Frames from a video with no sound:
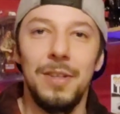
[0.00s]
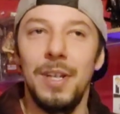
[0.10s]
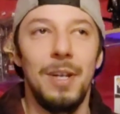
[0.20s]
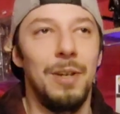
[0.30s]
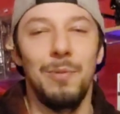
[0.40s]

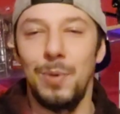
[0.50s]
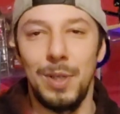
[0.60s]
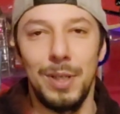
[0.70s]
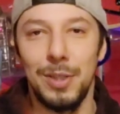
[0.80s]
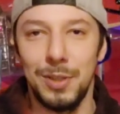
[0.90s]
they didn't
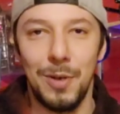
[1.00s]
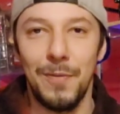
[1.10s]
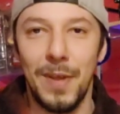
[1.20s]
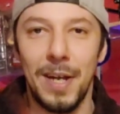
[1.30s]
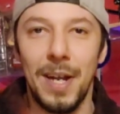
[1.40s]
really
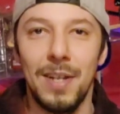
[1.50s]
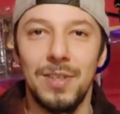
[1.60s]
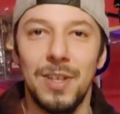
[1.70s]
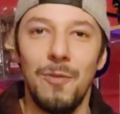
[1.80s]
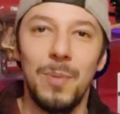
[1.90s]
deserve that kind of
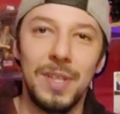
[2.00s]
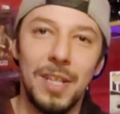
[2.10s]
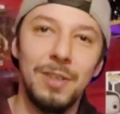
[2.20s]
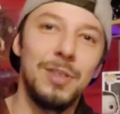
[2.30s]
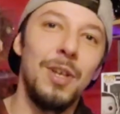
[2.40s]
stuff but
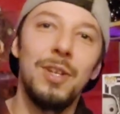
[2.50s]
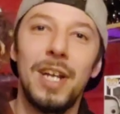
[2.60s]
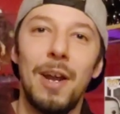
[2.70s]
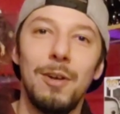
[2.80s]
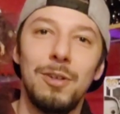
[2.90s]
then there's other
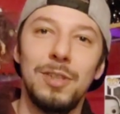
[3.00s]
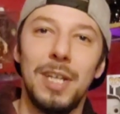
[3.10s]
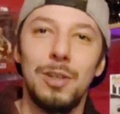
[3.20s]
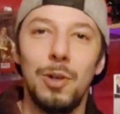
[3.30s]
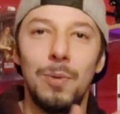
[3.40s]
characters
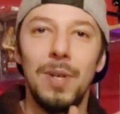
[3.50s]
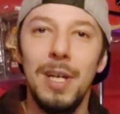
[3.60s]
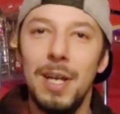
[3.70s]
that don't